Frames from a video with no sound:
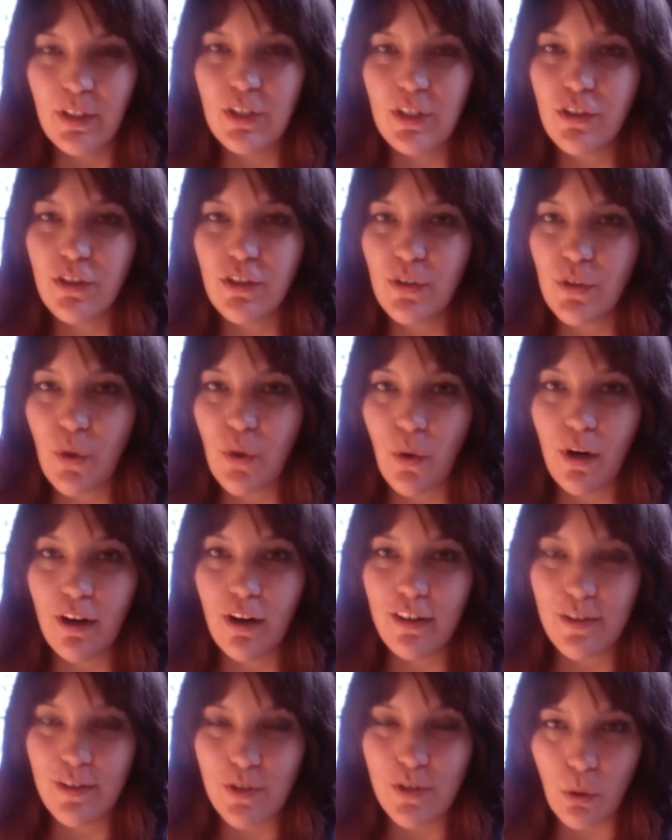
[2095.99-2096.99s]
to
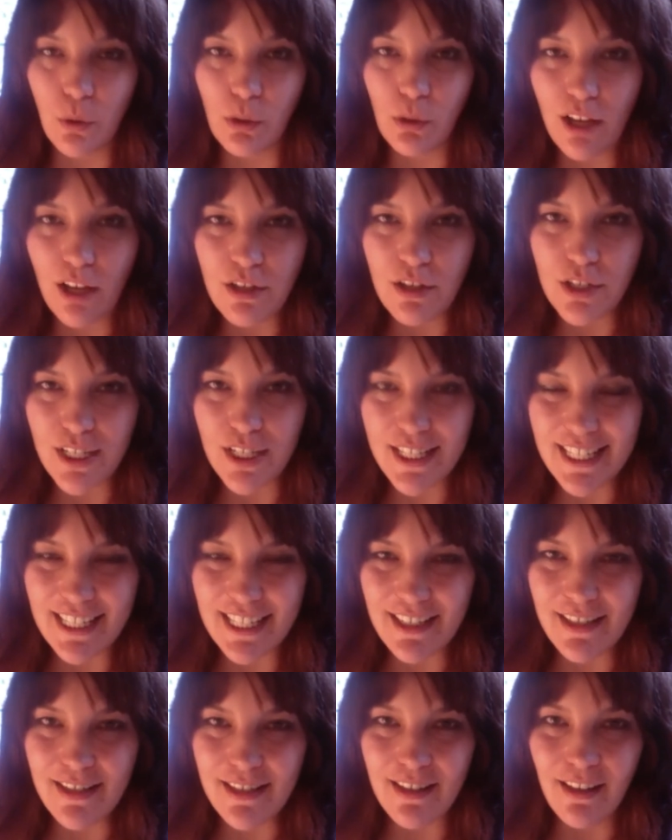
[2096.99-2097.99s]
your soul
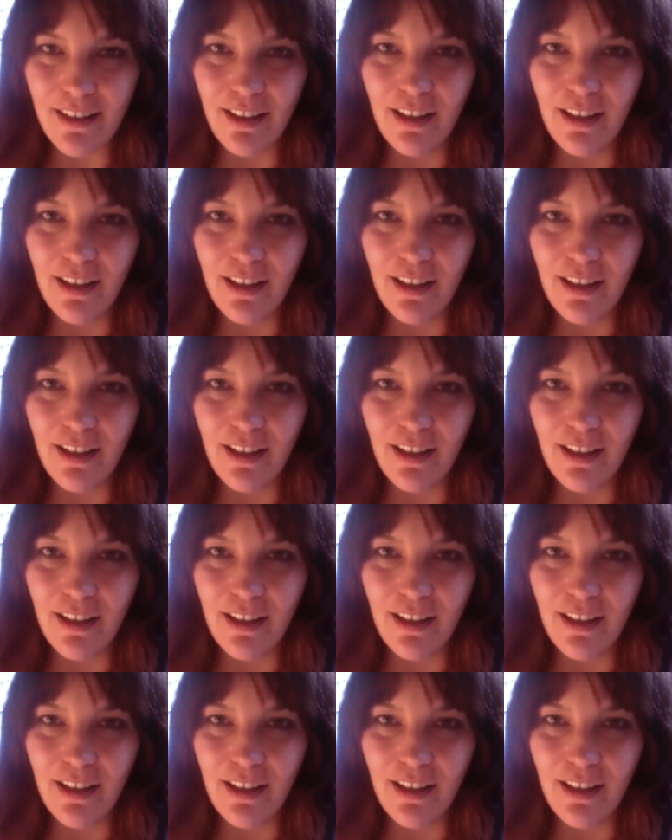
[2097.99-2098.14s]
consciousness,